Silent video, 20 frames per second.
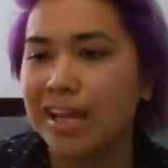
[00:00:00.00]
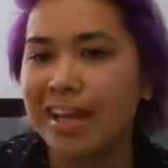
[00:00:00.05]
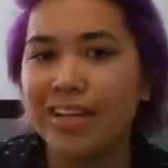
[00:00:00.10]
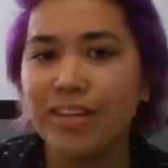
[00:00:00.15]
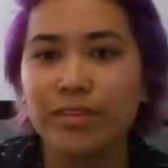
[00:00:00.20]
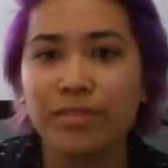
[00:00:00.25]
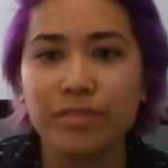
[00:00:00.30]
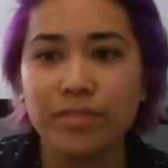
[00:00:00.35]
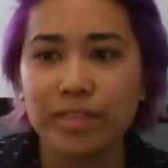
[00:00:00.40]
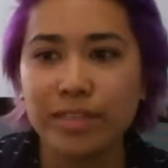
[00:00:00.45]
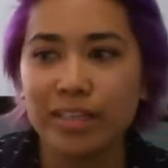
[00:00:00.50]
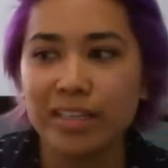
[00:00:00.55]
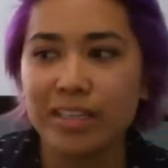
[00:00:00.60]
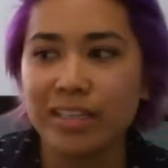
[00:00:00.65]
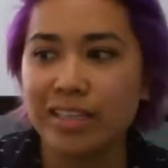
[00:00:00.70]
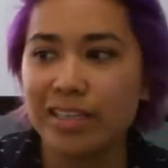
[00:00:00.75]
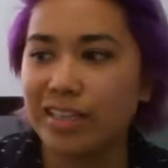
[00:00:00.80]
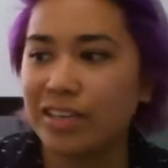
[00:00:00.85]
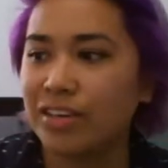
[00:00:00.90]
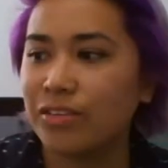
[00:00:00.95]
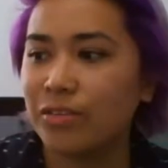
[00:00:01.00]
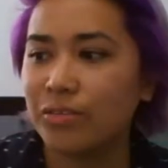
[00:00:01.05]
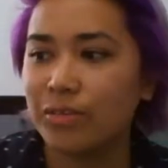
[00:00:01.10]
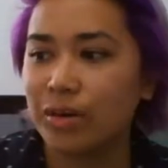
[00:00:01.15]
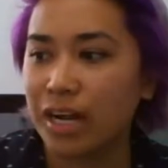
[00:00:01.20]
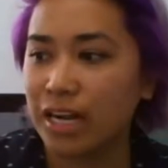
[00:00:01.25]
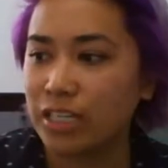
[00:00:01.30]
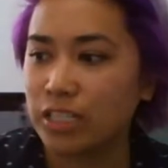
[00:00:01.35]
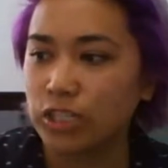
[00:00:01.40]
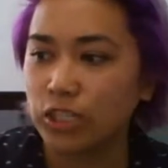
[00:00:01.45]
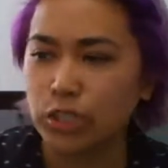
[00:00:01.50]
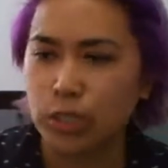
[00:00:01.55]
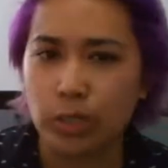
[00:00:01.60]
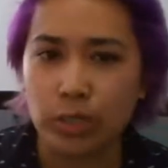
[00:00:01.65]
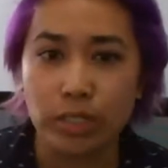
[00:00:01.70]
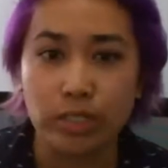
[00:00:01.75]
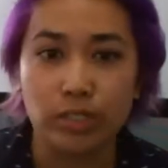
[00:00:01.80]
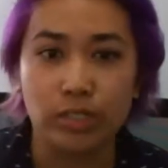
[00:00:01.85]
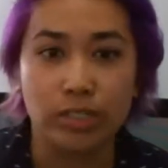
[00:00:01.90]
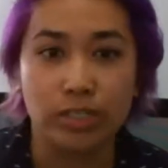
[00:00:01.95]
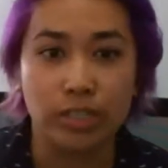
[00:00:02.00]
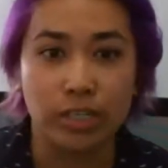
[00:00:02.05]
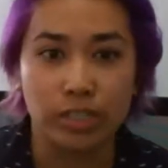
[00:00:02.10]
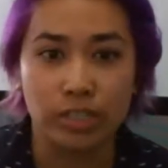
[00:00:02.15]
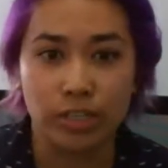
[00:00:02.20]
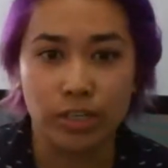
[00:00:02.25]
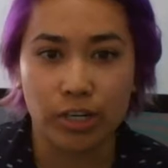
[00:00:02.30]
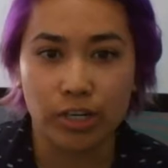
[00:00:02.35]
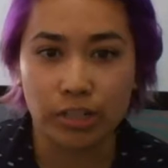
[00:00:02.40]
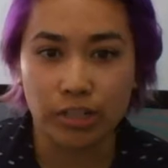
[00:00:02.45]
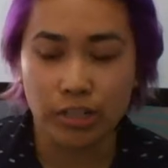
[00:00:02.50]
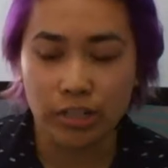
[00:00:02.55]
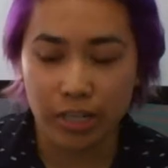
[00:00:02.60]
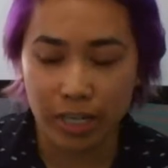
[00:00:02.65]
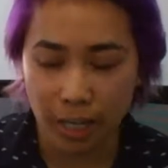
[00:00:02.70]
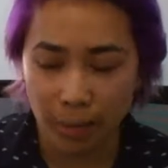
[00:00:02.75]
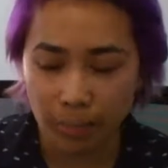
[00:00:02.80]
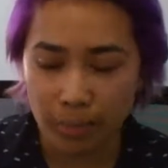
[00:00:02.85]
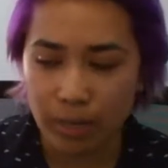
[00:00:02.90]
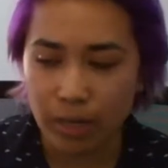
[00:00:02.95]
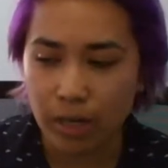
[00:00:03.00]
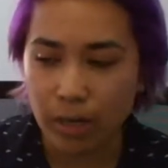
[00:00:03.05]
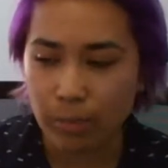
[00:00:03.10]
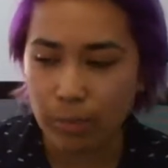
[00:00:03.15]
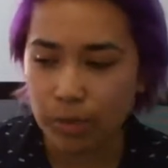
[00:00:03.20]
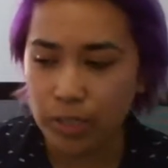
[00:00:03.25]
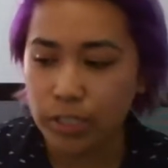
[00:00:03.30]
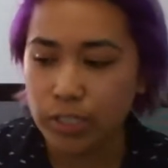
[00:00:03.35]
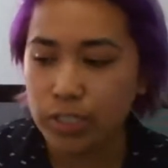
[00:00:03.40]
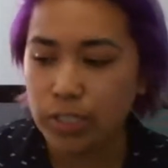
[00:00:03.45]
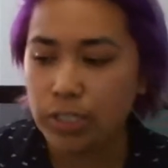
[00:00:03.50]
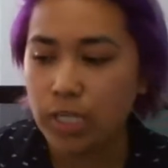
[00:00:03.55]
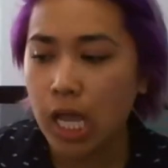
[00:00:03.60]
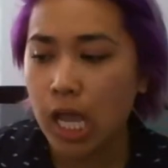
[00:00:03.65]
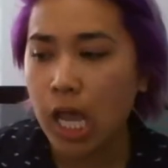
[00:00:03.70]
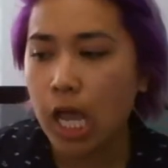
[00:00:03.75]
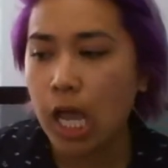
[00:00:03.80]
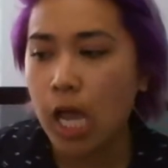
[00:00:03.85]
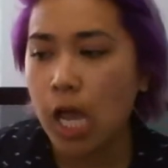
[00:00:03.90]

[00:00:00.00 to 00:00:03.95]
I don't feel like we're actually going to an underground gambling operation,